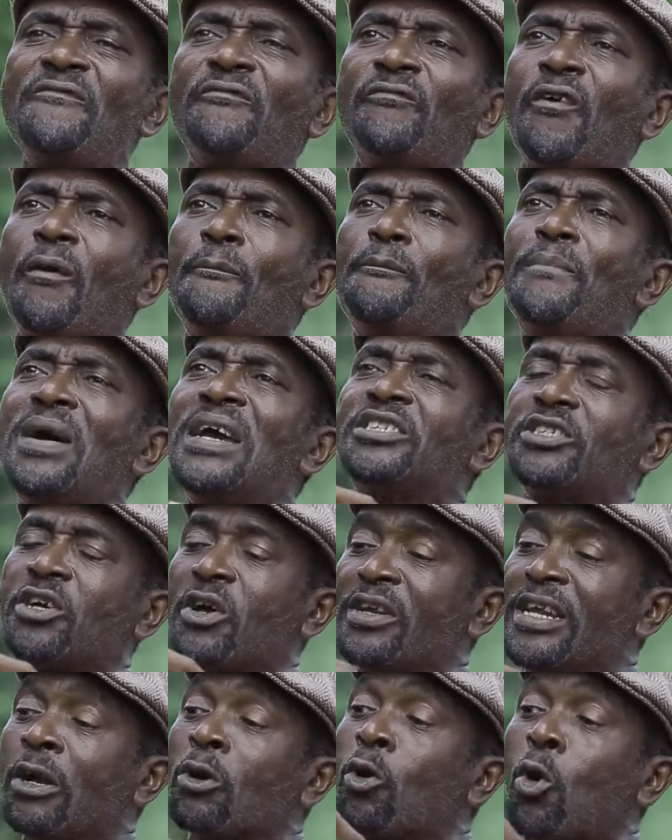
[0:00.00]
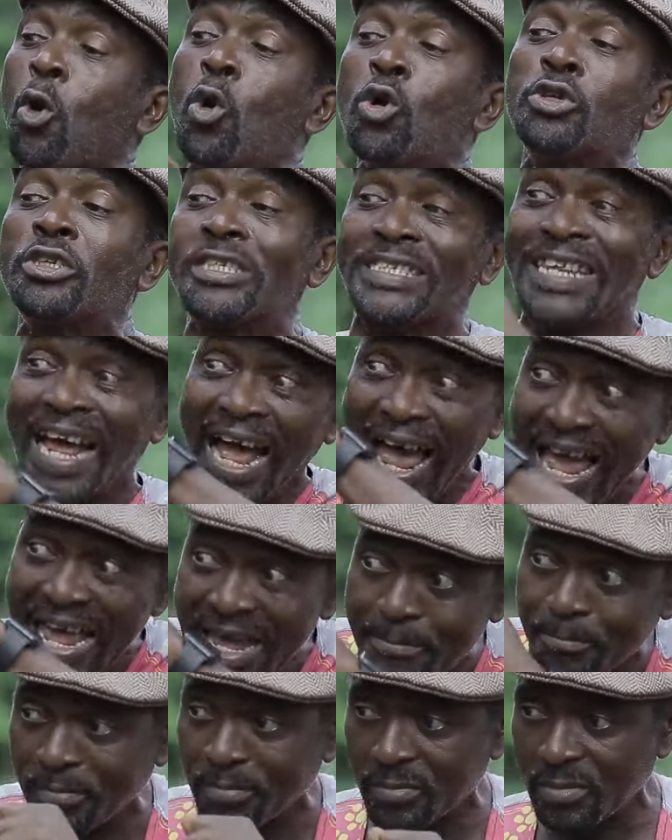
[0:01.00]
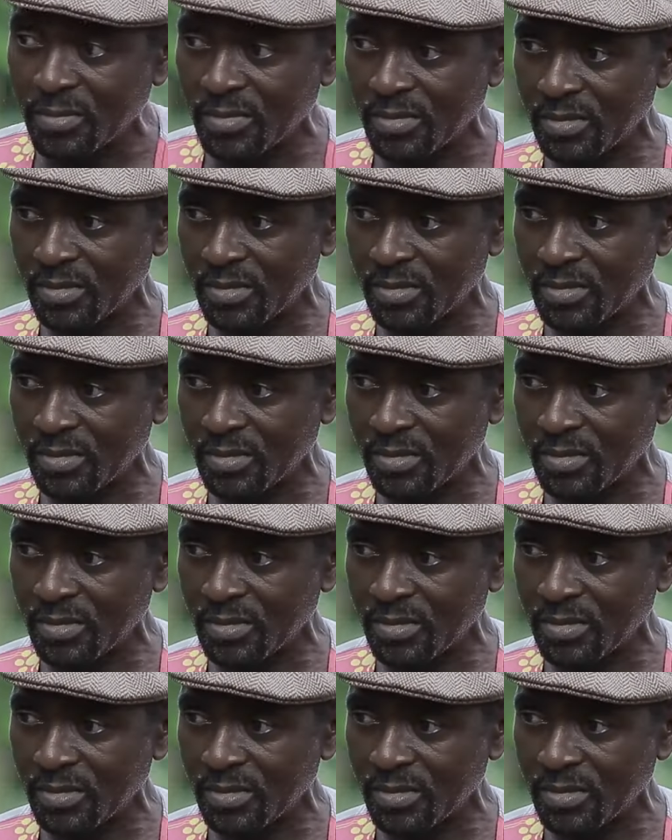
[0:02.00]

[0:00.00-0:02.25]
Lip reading: information in good time